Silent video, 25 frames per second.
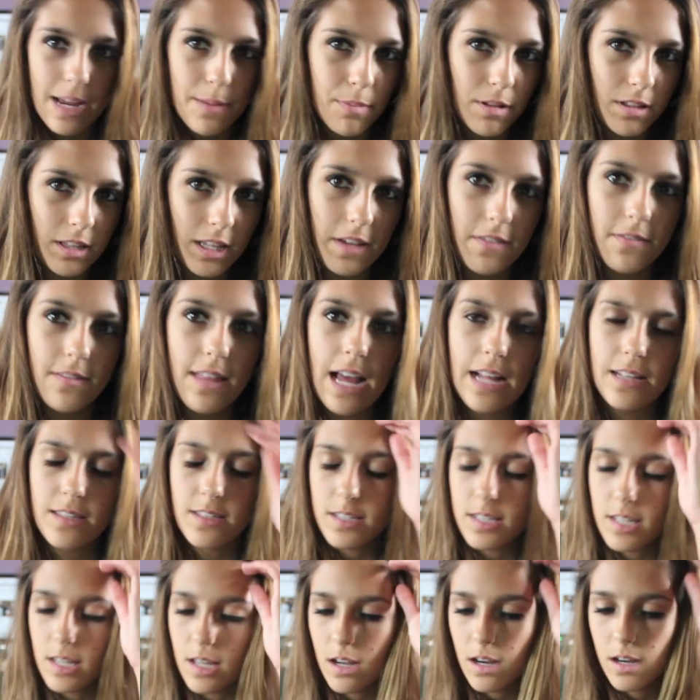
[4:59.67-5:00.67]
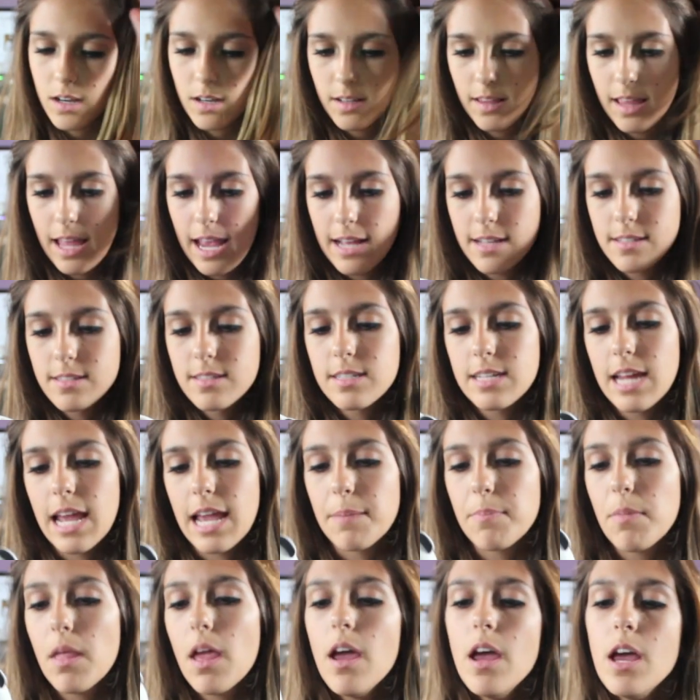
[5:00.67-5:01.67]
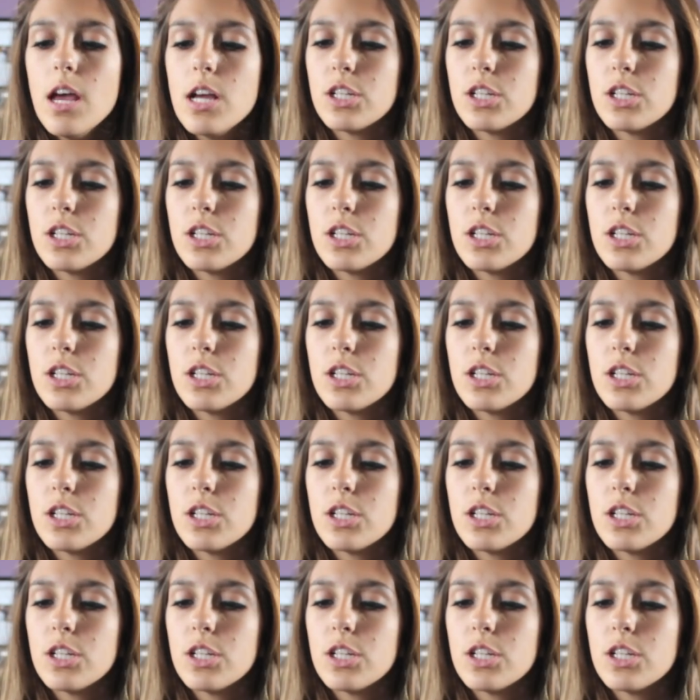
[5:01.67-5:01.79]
I believe that's her last name,